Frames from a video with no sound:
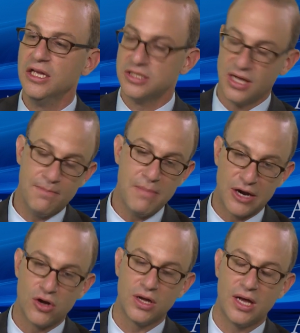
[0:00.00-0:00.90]
Some
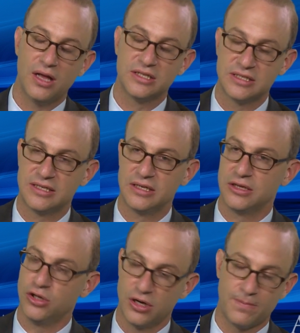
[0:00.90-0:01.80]
medical oncologists say,
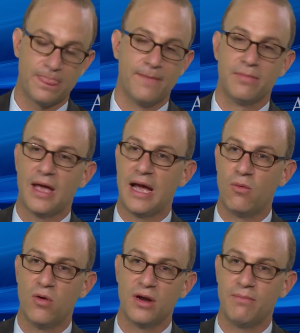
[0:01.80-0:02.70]
look, I
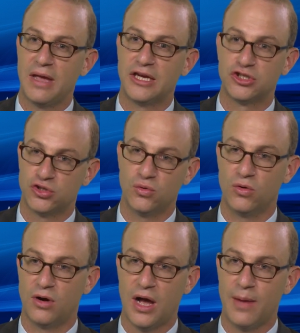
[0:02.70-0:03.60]
want to make
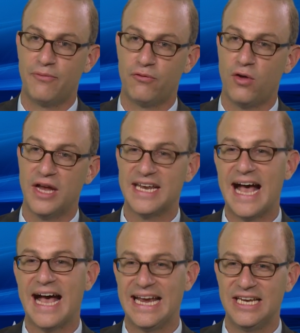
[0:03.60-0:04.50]
sure up front
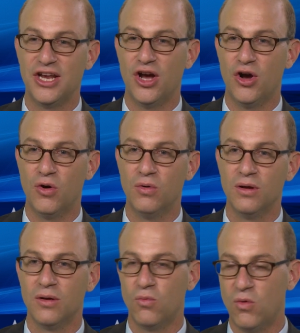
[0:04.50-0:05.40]
I know
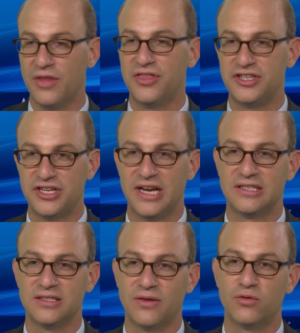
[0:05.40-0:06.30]
what the
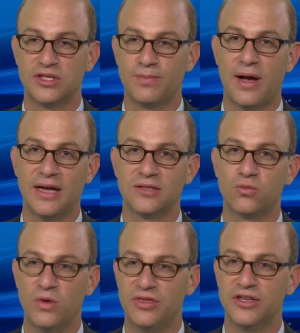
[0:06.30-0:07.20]
chances of response
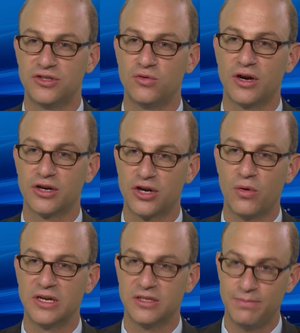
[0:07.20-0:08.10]
with this drug are
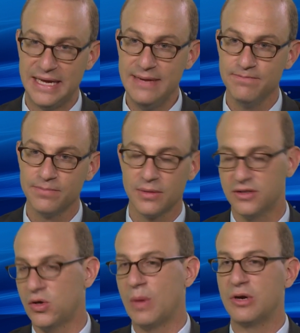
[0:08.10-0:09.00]
going to be,
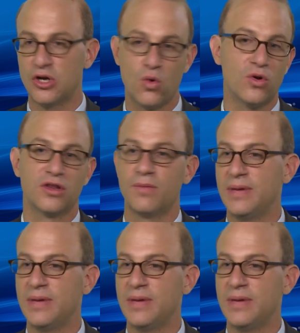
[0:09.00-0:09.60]
so I'm going to order the